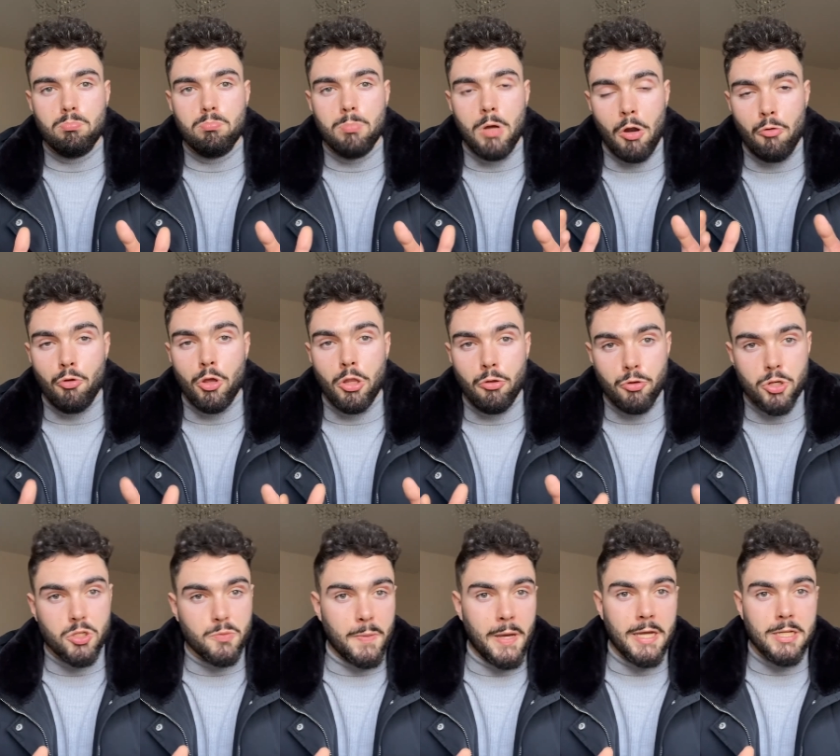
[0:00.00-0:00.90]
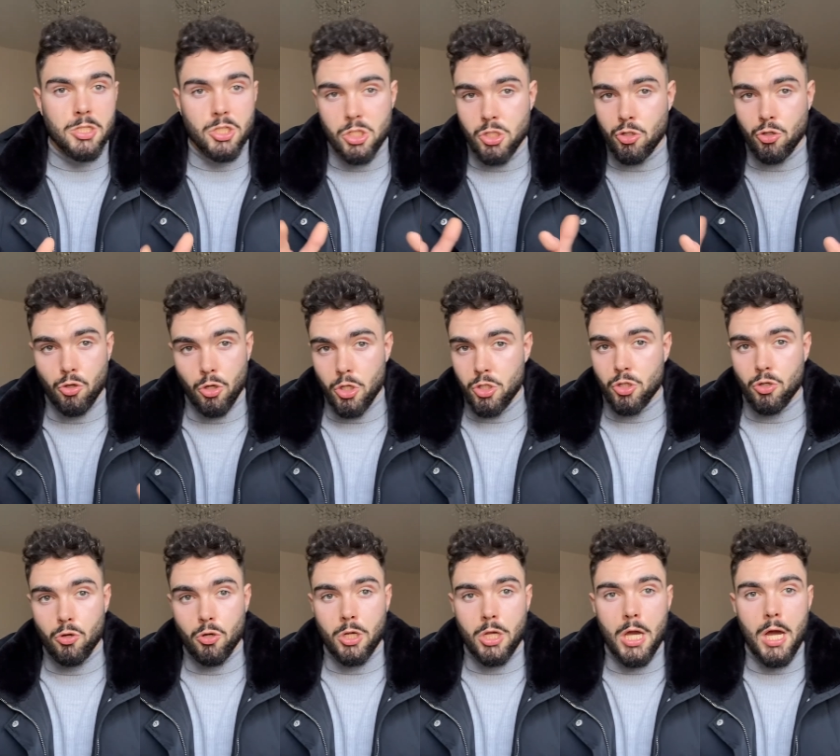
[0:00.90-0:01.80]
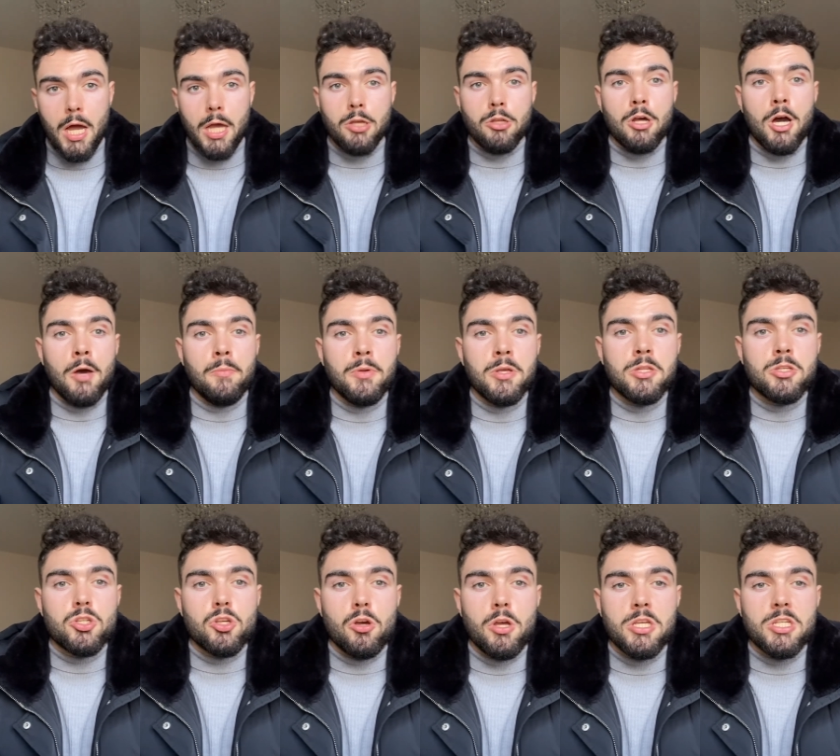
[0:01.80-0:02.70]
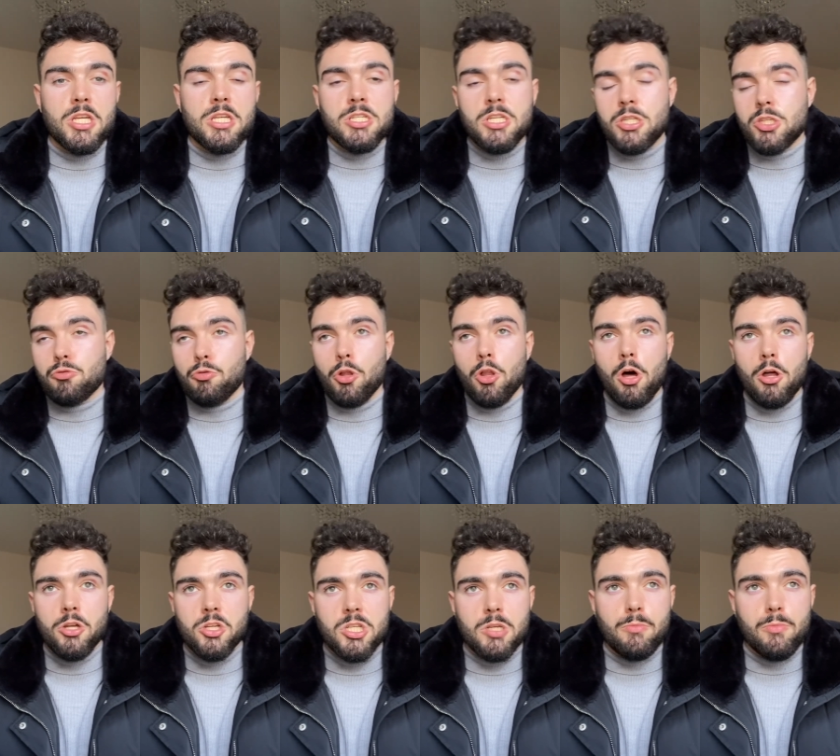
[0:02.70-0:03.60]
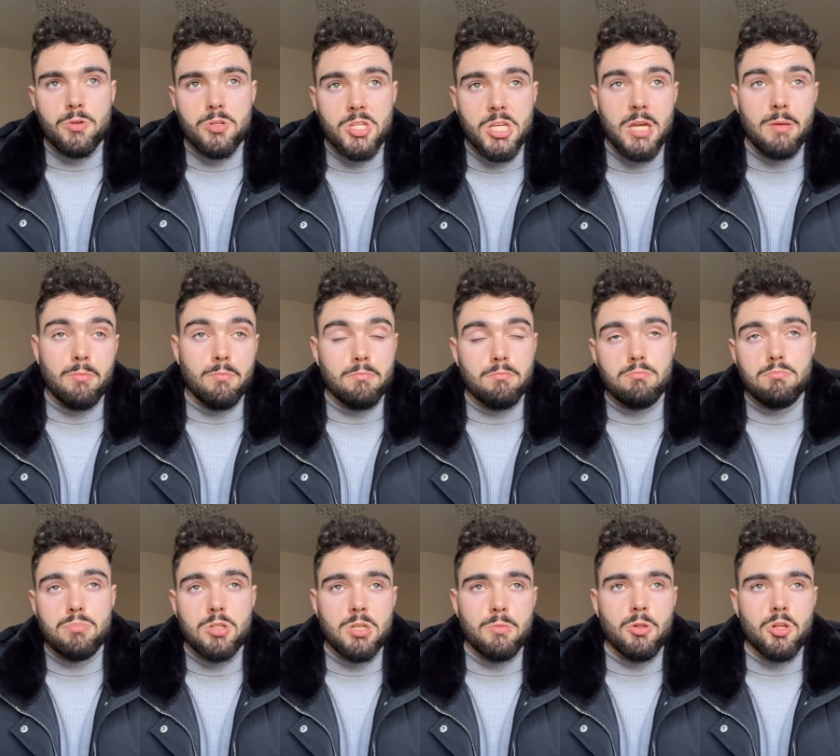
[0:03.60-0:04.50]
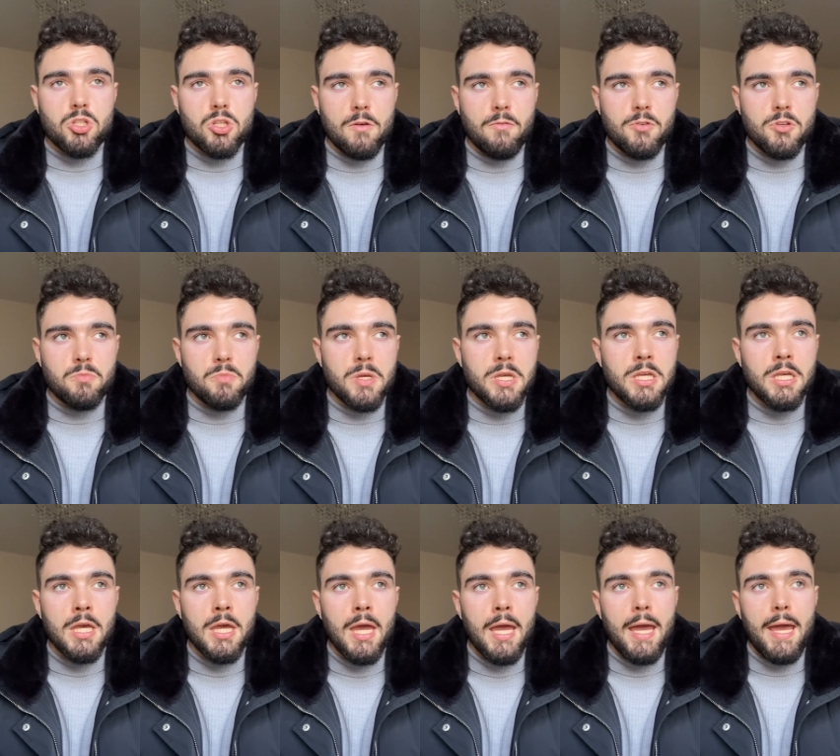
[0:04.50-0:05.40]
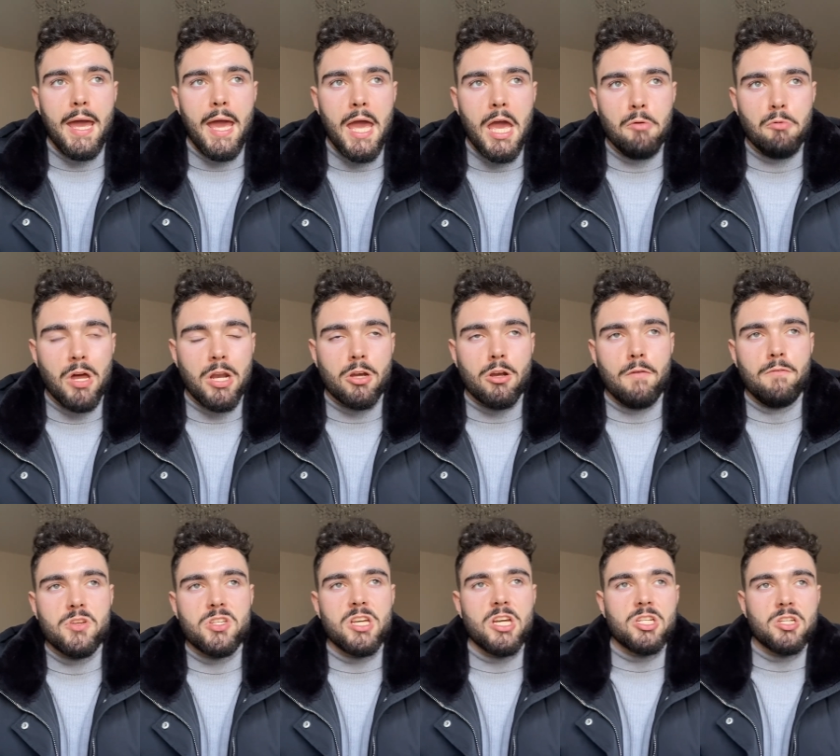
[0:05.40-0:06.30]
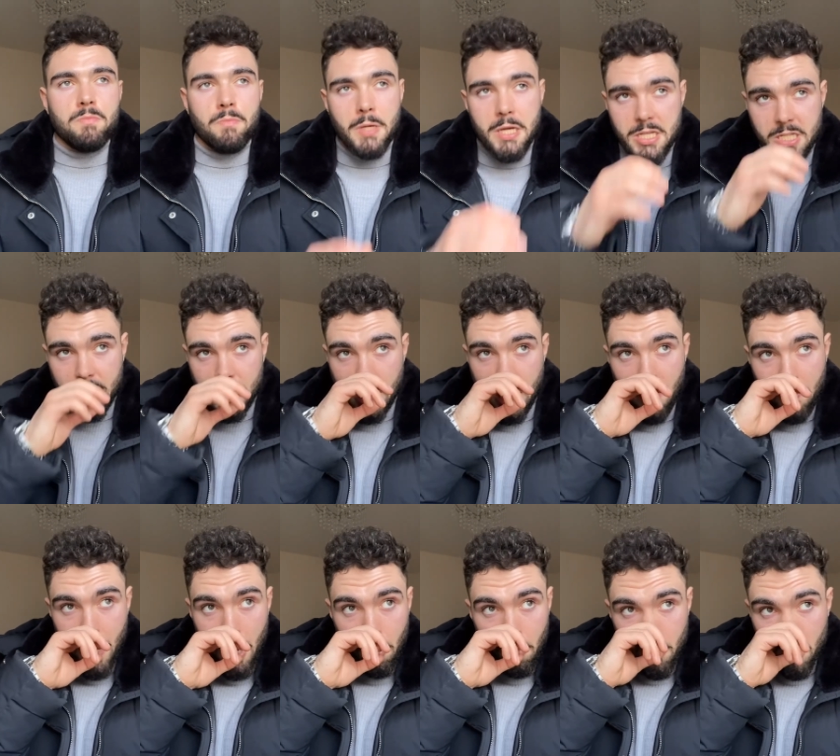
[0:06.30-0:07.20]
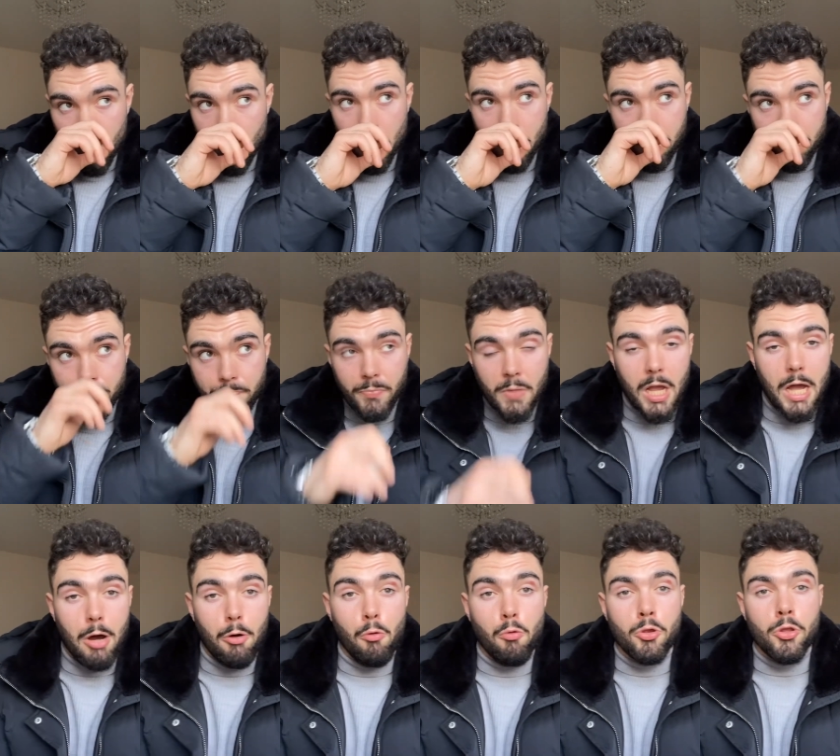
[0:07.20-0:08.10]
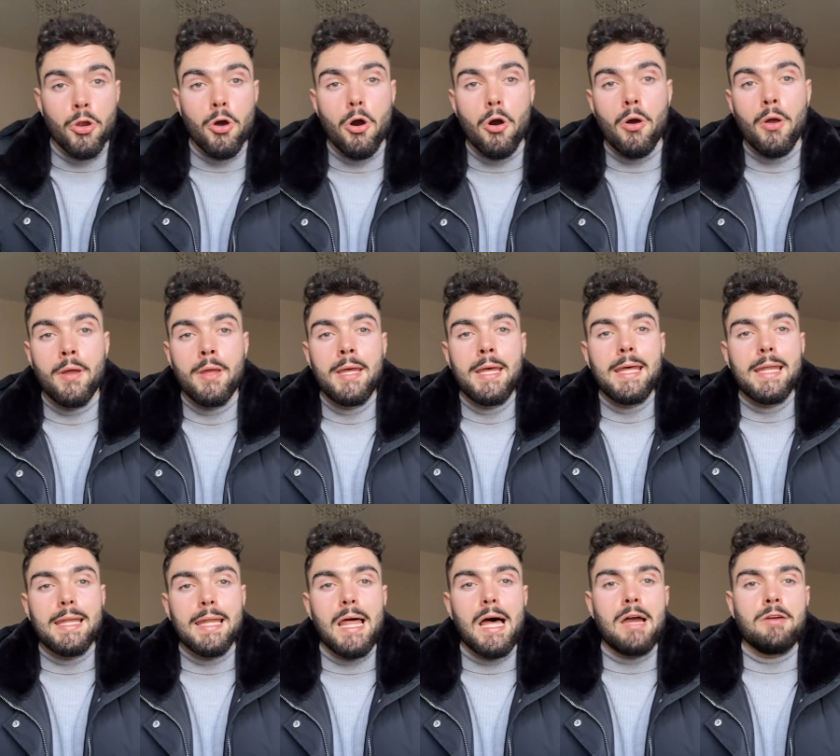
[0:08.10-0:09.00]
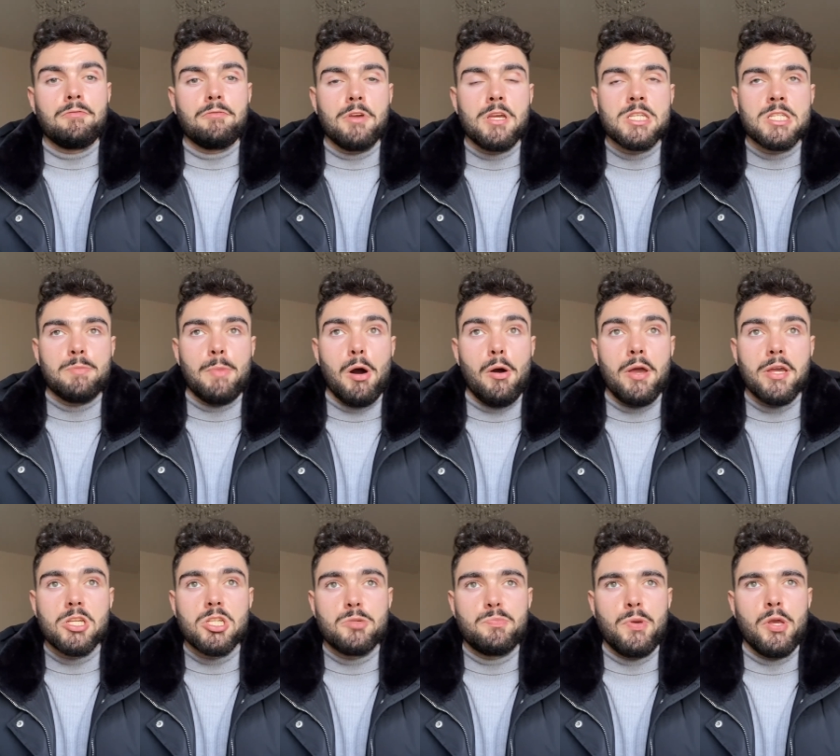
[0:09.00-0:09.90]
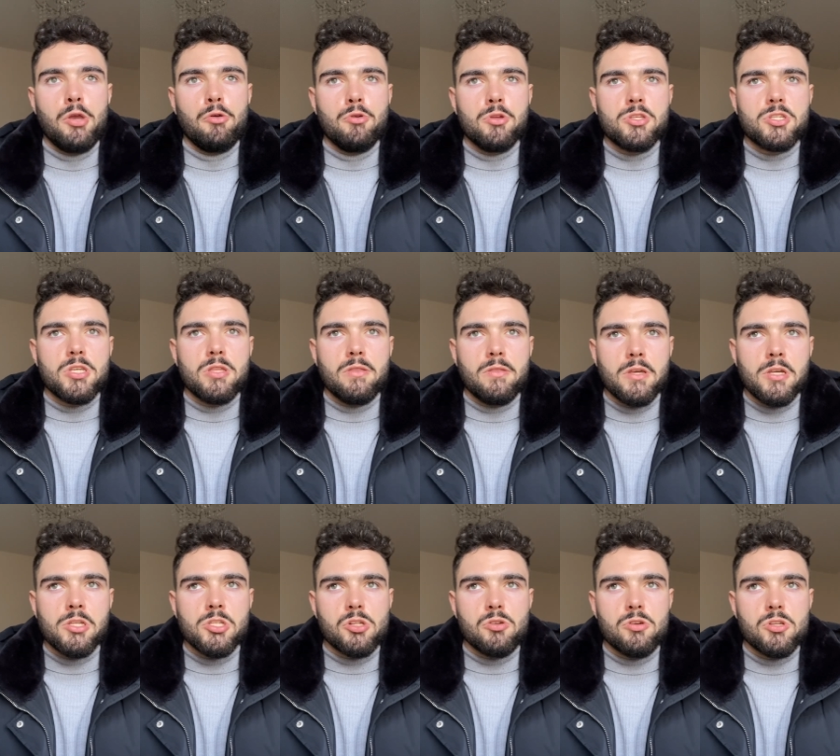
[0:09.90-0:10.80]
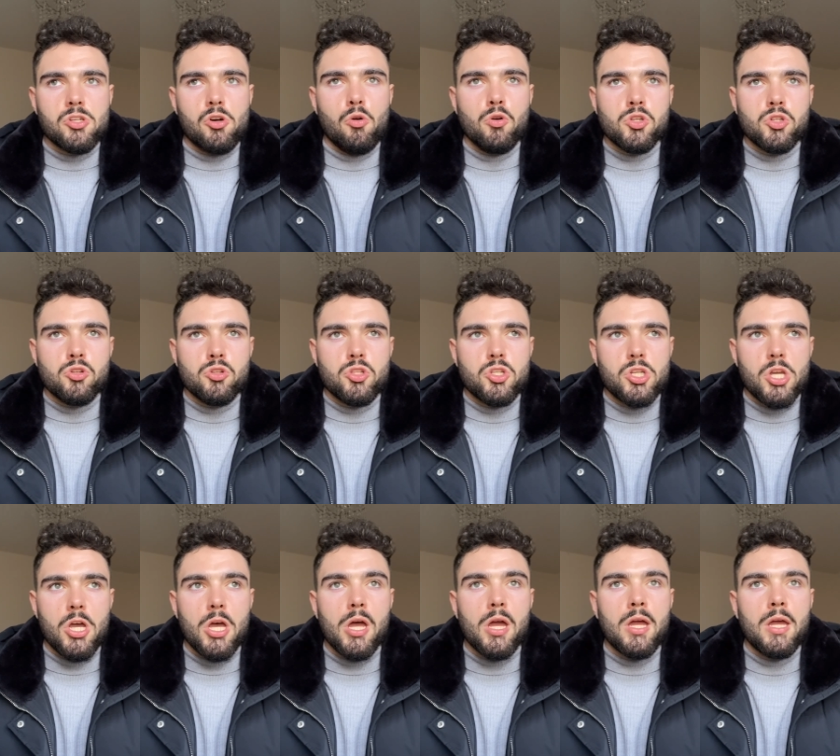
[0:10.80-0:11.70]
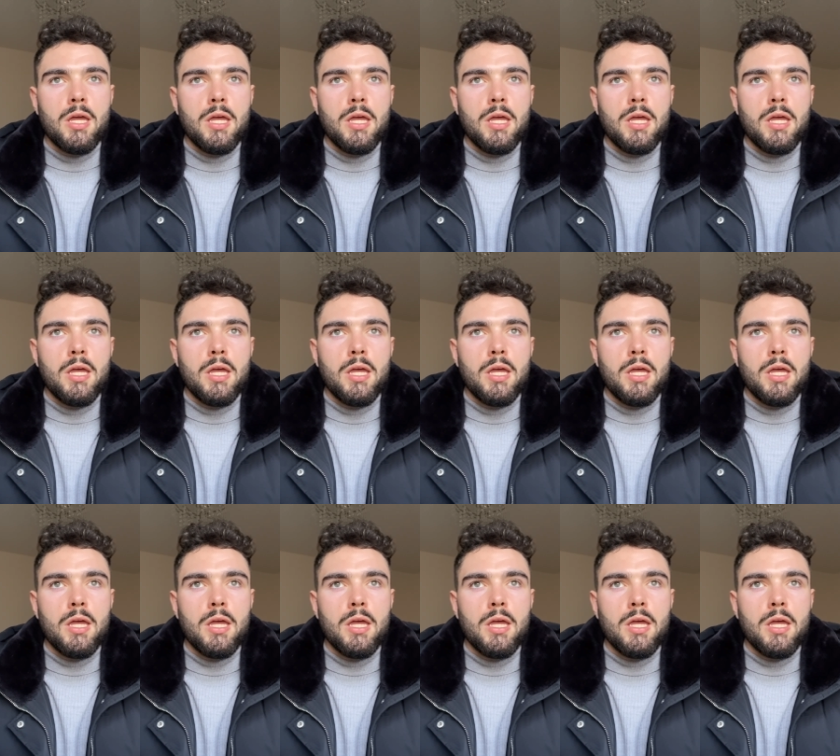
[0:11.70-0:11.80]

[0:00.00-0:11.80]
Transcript: I really respect. He's a, good, he's a good guy, you know what I mean? So he's, he's into a lot of the same similar stuff as me. And uh, we had a conversation basically about um, how, you know, life is about experiencing things, you know, it's always good to